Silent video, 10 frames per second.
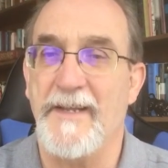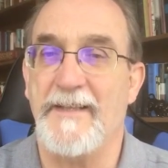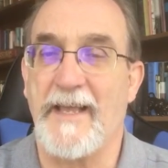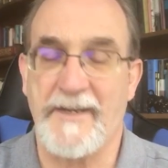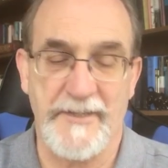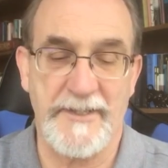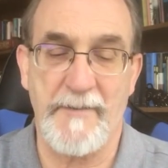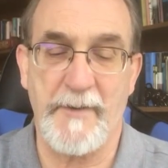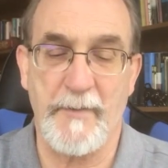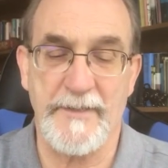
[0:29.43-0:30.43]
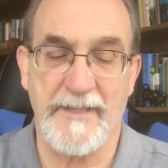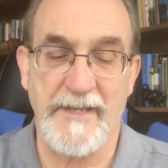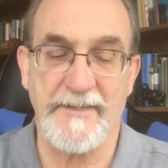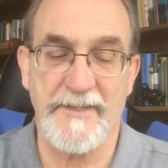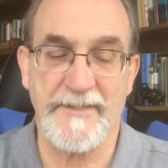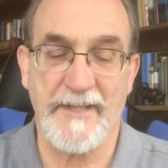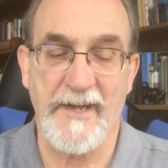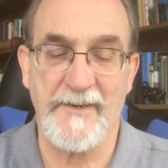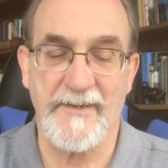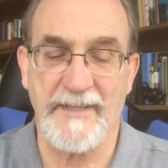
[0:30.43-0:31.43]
"Like a sheep he was led to the slaughter,